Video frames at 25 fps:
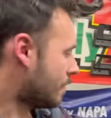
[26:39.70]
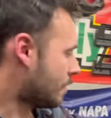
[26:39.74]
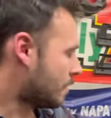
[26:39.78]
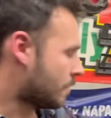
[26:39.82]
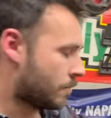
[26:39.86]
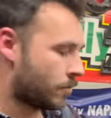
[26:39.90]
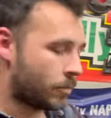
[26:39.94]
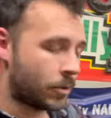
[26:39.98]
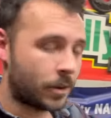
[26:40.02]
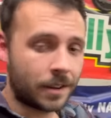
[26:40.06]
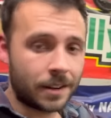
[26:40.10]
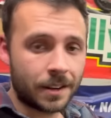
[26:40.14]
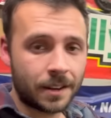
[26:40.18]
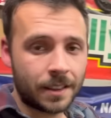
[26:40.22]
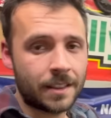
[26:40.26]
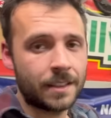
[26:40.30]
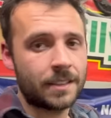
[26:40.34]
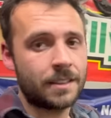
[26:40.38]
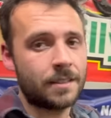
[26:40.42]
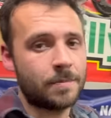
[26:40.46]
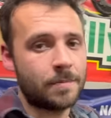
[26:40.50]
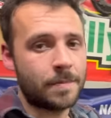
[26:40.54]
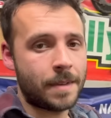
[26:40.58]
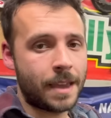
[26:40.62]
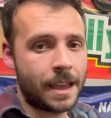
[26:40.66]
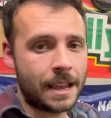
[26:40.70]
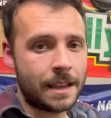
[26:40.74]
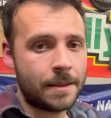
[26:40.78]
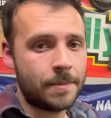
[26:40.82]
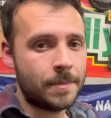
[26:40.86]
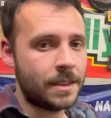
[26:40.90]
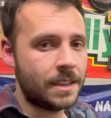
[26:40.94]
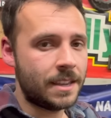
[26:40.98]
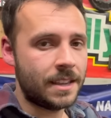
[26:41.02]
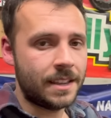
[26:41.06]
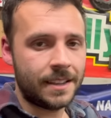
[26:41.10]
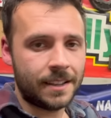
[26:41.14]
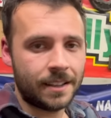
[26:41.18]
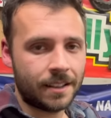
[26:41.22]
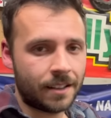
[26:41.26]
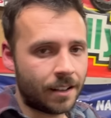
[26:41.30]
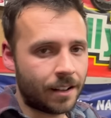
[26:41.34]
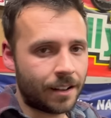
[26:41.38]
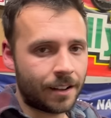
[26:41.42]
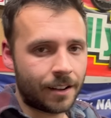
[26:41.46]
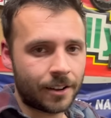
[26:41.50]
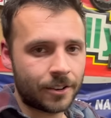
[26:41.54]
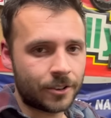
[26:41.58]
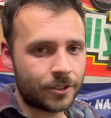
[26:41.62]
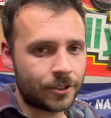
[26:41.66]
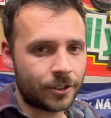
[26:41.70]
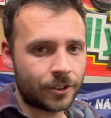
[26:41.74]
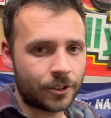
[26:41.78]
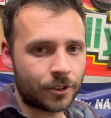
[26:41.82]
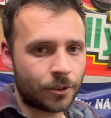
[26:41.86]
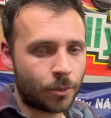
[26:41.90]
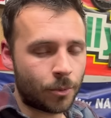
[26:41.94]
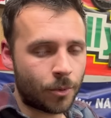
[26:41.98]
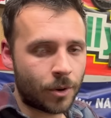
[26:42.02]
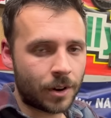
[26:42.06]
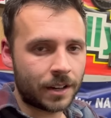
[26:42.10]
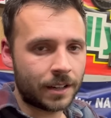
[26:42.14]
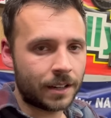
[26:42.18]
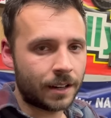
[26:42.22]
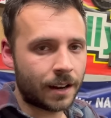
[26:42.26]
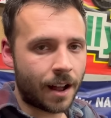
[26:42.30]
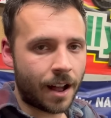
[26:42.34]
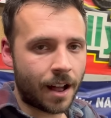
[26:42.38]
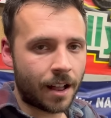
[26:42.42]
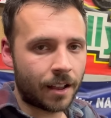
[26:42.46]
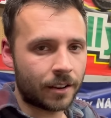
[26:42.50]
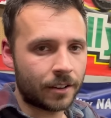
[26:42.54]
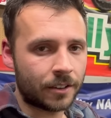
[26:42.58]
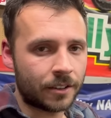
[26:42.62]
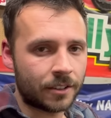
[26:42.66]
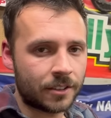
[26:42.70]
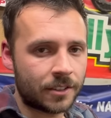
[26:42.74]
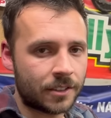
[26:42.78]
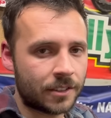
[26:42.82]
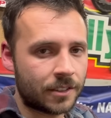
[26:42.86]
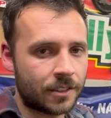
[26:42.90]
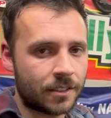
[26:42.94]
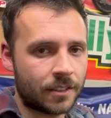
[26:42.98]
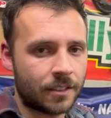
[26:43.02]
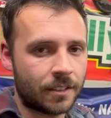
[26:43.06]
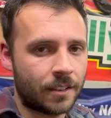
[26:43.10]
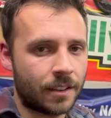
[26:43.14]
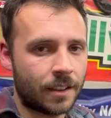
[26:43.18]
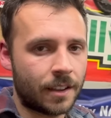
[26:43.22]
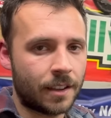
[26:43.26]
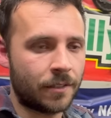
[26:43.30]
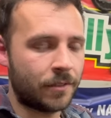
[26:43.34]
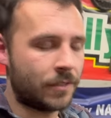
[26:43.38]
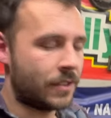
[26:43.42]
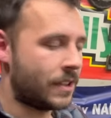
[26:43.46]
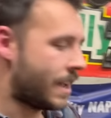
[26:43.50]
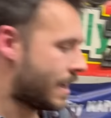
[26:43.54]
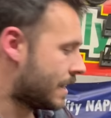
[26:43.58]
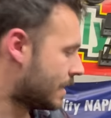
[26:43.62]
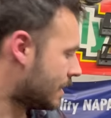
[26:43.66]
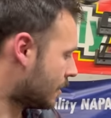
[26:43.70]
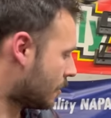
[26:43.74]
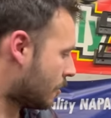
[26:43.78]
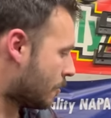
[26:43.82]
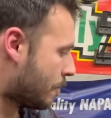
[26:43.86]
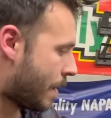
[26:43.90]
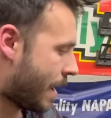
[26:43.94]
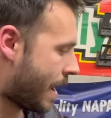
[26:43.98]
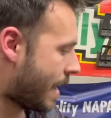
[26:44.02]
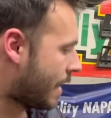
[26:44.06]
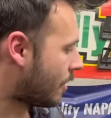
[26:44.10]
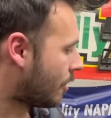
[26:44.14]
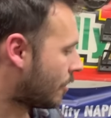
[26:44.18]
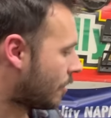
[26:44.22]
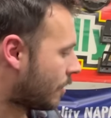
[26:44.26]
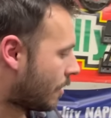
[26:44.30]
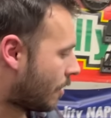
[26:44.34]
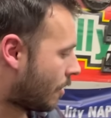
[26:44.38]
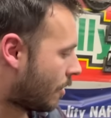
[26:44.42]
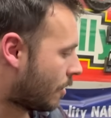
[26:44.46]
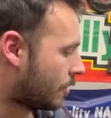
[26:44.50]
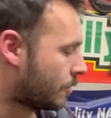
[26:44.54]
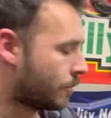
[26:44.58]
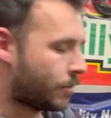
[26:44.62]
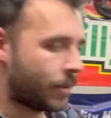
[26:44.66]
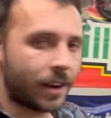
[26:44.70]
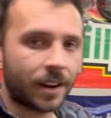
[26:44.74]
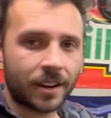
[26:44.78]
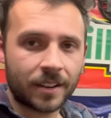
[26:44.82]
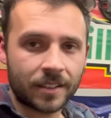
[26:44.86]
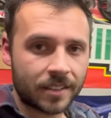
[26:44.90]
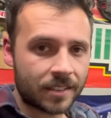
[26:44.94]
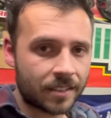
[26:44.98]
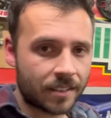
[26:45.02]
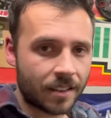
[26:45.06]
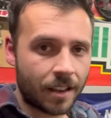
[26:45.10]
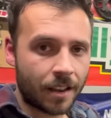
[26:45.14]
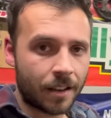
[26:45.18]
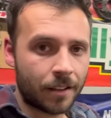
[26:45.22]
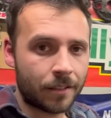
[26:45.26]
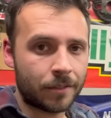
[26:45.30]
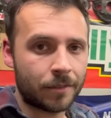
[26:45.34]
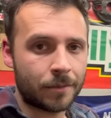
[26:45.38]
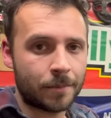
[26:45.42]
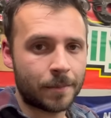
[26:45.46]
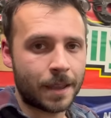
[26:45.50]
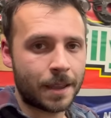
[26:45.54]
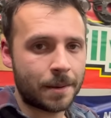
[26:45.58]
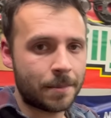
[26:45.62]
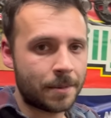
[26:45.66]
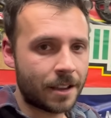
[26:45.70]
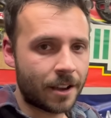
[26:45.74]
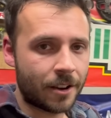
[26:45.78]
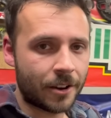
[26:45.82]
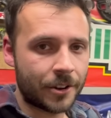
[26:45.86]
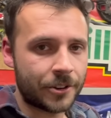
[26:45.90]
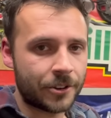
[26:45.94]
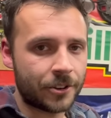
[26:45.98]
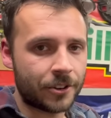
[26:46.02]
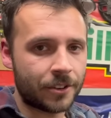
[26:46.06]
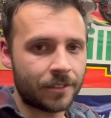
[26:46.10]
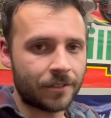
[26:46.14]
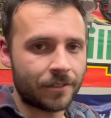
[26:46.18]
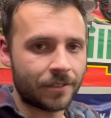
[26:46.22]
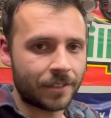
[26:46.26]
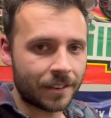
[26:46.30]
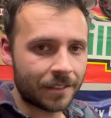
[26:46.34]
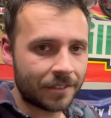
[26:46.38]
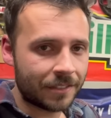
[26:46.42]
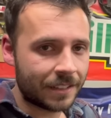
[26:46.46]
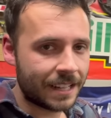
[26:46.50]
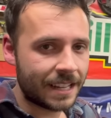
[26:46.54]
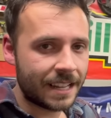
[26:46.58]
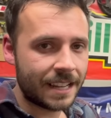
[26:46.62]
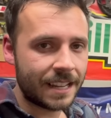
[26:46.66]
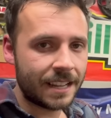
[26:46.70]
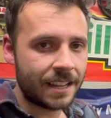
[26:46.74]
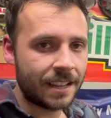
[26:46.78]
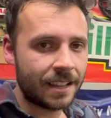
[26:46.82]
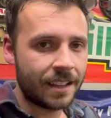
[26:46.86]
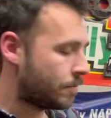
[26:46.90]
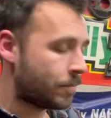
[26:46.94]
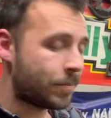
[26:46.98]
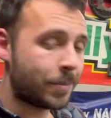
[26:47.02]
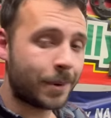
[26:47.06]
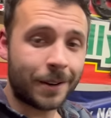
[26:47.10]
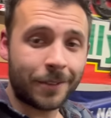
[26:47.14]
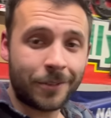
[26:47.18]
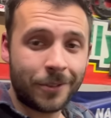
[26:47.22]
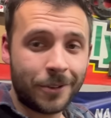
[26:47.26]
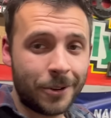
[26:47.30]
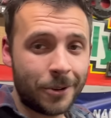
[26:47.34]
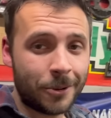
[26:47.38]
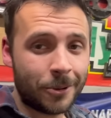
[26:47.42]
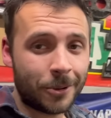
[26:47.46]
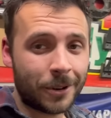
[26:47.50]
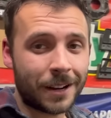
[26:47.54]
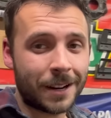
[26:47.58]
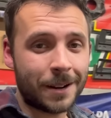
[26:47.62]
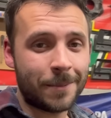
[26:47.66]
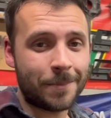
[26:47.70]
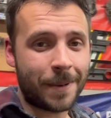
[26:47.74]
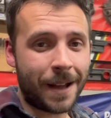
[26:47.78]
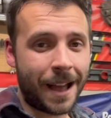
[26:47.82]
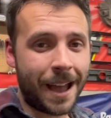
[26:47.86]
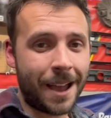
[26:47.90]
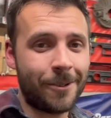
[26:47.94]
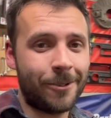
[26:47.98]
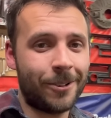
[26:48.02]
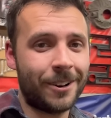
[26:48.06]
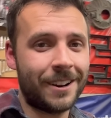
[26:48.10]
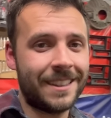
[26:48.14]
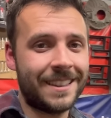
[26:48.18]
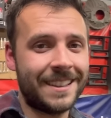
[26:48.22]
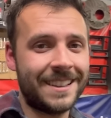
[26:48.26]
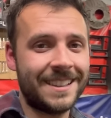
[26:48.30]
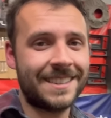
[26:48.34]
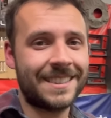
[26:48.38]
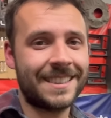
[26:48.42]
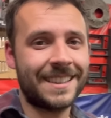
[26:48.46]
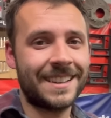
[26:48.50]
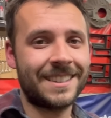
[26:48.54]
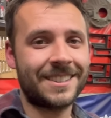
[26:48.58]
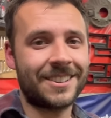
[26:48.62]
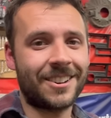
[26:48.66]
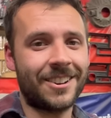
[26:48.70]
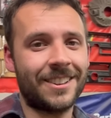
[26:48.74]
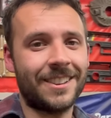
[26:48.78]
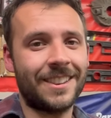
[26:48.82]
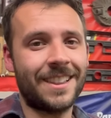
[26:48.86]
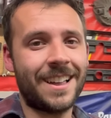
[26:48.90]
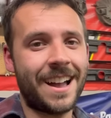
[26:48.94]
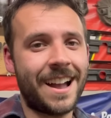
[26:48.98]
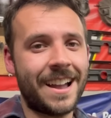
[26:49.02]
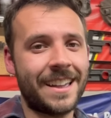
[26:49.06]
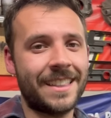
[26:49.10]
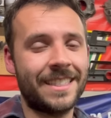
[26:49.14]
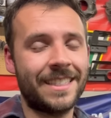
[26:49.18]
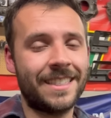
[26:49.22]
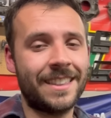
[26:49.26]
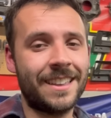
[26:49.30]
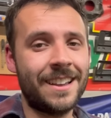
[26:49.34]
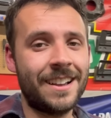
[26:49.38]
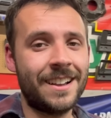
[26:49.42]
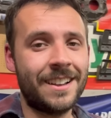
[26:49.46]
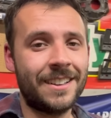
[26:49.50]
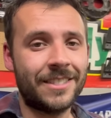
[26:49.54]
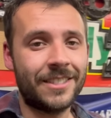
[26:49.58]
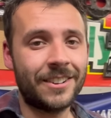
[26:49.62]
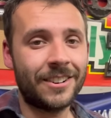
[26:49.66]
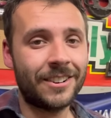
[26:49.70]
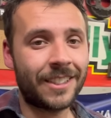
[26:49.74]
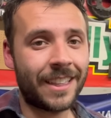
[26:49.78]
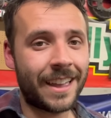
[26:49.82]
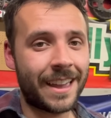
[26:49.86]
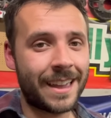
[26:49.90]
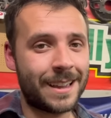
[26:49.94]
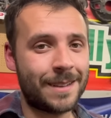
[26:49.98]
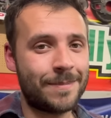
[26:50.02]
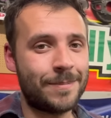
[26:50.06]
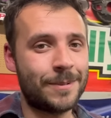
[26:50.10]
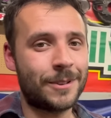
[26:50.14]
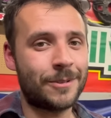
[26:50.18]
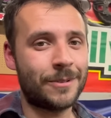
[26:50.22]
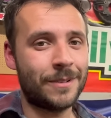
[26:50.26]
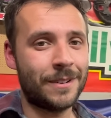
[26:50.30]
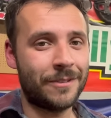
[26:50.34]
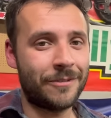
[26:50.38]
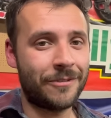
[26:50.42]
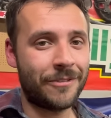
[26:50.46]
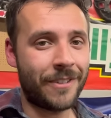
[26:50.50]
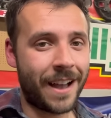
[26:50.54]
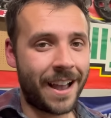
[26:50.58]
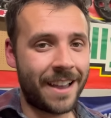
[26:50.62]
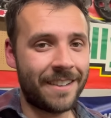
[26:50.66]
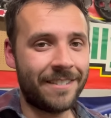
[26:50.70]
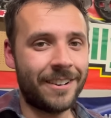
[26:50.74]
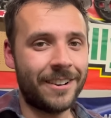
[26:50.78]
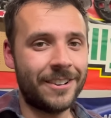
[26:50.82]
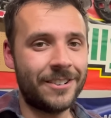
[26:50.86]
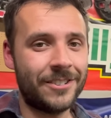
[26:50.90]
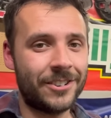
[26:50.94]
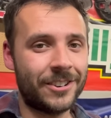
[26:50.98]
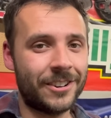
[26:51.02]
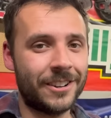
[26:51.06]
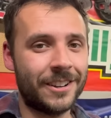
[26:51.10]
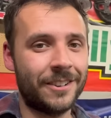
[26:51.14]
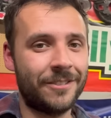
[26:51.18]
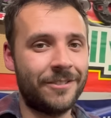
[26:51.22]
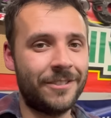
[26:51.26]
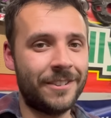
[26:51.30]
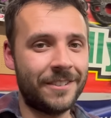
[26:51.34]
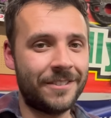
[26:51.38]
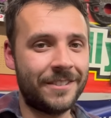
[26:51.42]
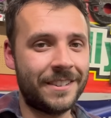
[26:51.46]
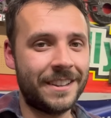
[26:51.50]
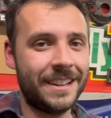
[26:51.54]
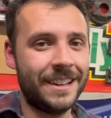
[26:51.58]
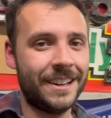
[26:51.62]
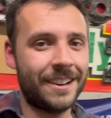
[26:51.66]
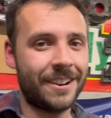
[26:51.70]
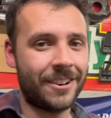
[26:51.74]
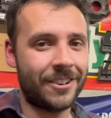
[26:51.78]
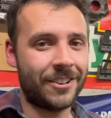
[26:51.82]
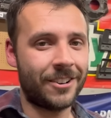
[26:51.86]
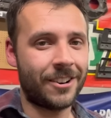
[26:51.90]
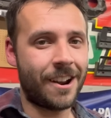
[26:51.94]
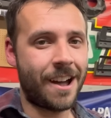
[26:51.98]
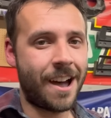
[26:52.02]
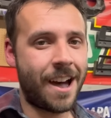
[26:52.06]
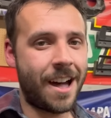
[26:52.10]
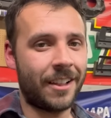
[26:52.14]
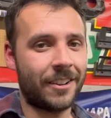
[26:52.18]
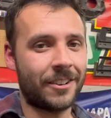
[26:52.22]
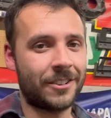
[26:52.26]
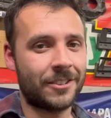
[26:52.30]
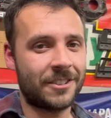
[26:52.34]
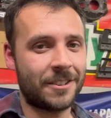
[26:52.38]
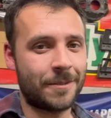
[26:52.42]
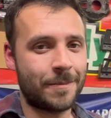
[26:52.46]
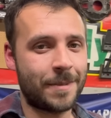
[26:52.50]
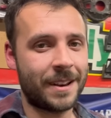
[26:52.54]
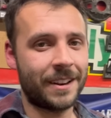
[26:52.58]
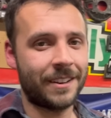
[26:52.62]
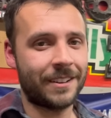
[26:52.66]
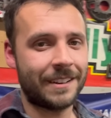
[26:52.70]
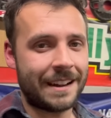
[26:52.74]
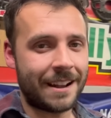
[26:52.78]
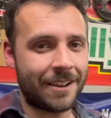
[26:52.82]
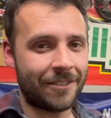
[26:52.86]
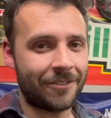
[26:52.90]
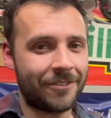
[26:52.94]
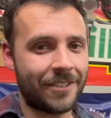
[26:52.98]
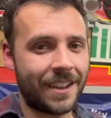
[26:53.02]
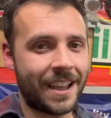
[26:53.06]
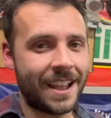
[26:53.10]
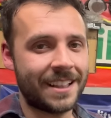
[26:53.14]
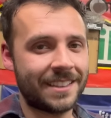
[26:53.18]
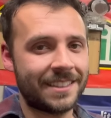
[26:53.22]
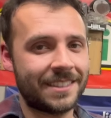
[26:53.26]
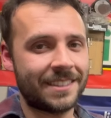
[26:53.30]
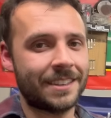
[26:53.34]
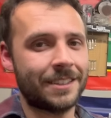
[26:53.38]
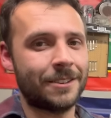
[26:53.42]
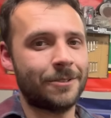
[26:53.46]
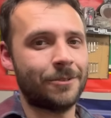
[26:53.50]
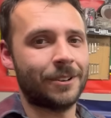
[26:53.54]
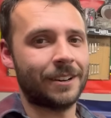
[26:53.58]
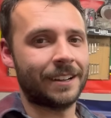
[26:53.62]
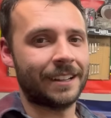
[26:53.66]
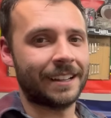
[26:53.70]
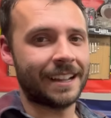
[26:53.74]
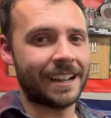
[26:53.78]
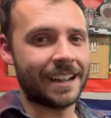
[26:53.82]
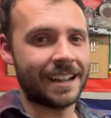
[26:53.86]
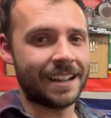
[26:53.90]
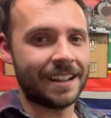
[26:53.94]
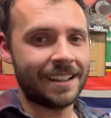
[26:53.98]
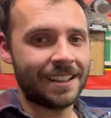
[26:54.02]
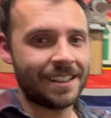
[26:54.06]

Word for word: we're into this maybe one hundred twenty dollars. If you had to go buy all the hardware and stuff, maybe one hundred fifty dollars. But if you were gonna buy one of these things online, they're like between five hundred to fifteen hundred dollars, depending on how fancy you wanna get.